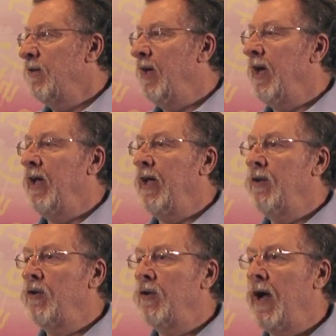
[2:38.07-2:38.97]
that
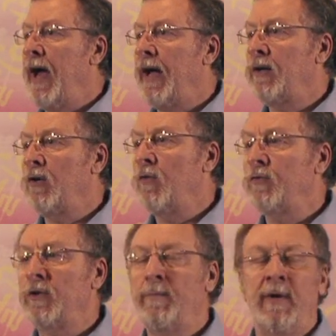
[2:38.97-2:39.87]
interact
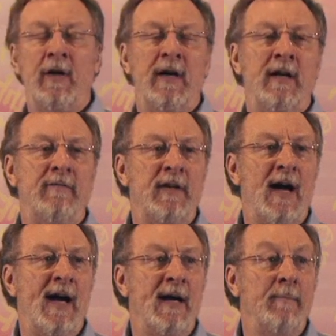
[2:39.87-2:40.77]
over a period of
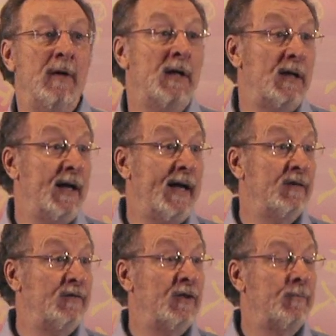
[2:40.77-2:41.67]
time, like
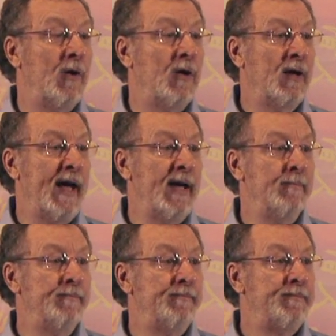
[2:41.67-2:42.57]
a football game.